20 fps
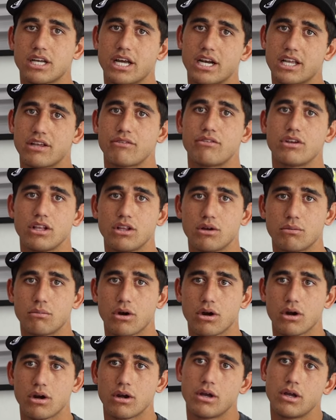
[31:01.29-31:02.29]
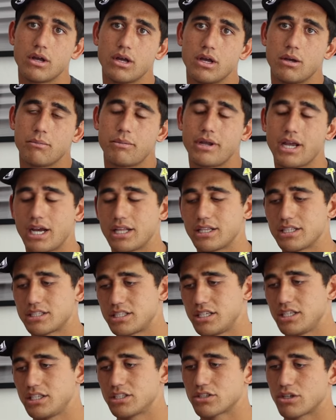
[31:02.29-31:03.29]
kind of give you a little more behind the
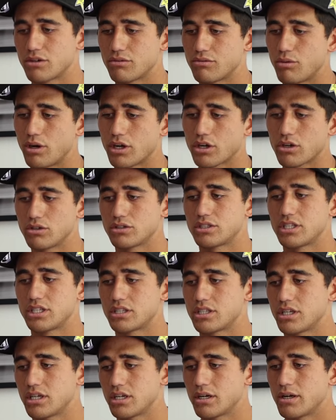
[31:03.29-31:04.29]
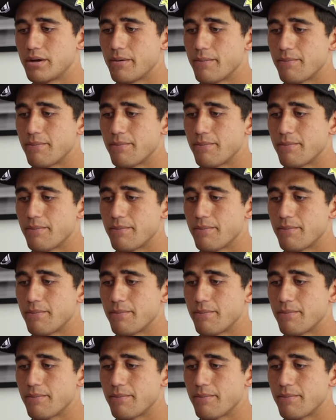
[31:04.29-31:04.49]
scenes of what goes into